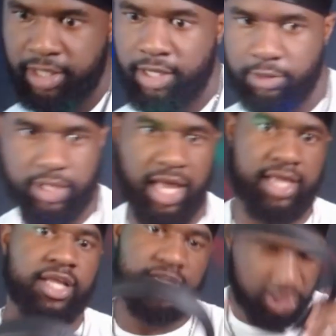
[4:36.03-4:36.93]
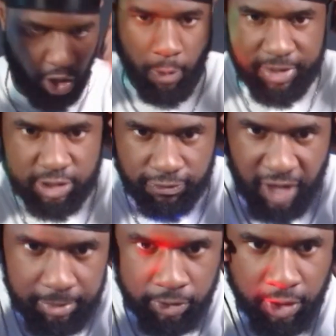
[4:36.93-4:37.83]
Okay? Let's go, Mr.
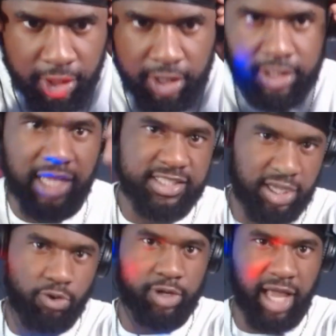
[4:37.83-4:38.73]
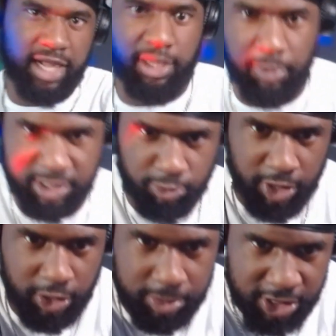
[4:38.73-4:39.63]
Fable. Not saying Oricadia wasn't
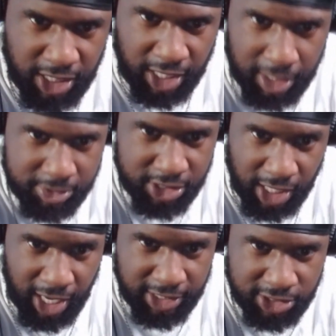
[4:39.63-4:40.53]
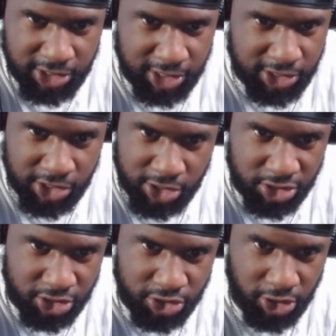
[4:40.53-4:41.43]
real. I'm just saying. It's just
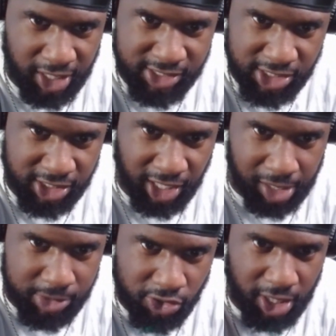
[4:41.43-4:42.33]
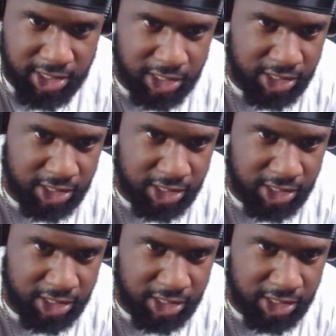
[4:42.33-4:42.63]
transition game. It's crazy. Let's